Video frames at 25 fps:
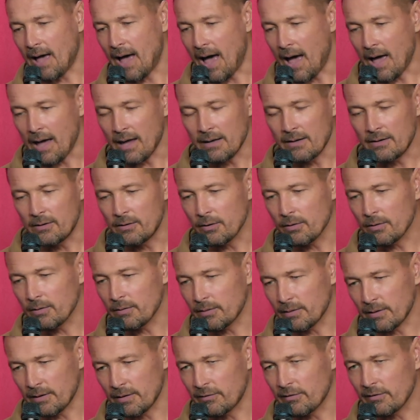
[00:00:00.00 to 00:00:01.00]
I
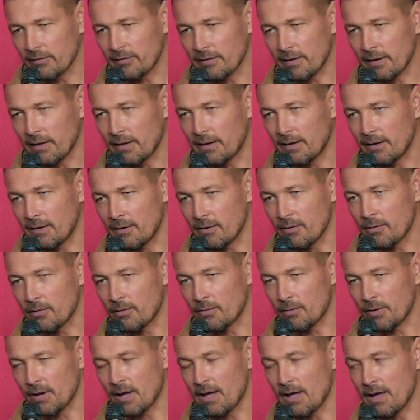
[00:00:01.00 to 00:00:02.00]
do it's just like you know
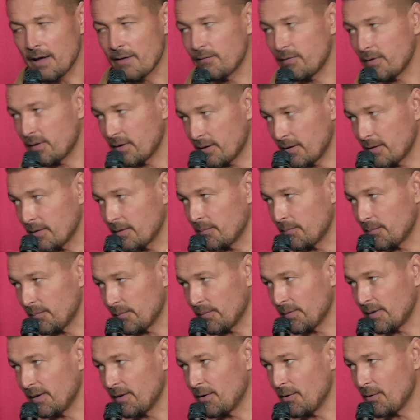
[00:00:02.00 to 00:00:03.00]
could I have a
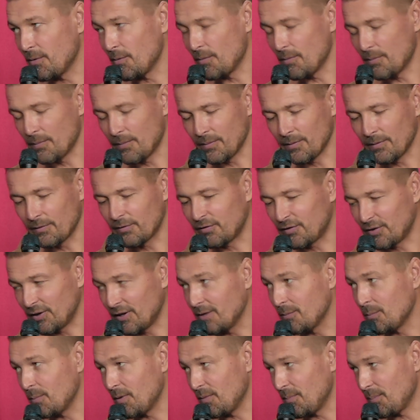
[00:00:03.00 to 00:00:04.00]
you know
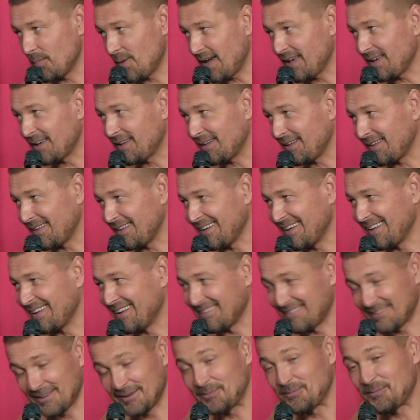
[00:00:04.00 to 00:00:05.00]
scene with Michael
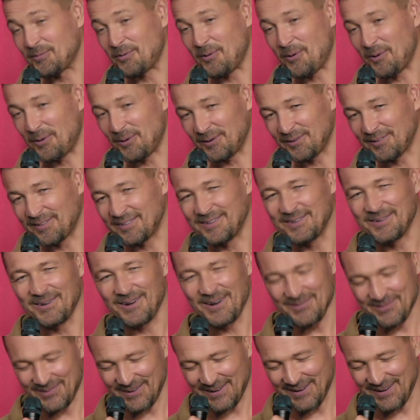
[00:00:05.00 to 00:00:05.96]
and I said of course you know I'm